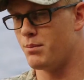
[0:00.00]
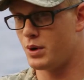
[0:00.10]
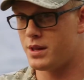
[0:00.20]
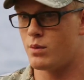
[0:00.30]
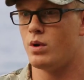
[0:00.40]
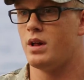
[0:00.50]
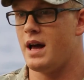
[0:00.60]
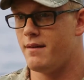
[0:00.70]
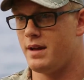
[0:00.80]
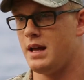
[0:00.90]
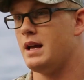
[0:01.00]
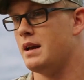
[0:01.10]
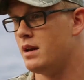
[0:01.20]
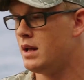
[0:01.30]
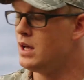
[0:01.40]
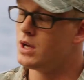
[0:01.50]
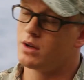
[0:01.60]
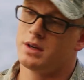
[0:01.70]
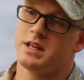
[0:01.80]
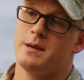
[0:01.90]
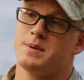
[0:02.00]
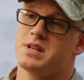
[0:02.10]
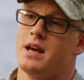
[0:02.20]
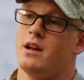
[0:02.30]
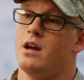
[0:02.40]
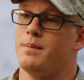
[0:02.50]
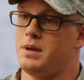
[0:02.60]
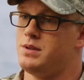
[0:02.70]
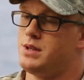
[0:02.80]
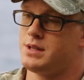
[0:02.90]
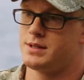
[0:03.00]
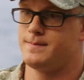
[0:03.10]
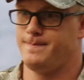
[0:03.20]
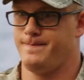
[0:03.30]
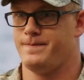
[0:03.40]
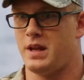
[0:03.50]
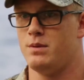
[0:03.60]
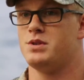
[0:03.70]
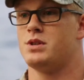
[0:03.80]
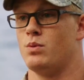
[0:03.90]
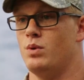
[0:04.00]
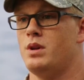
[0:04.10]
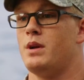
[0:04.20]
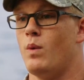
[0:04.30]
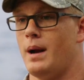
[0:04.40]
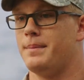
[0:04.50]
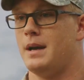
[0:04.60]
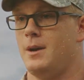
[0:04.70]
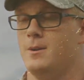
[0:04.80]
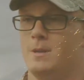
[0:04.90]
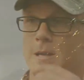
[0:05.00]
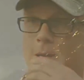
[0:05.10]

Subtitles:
and breathing real heavy and couldn't keep his head up. He was just really wiped out.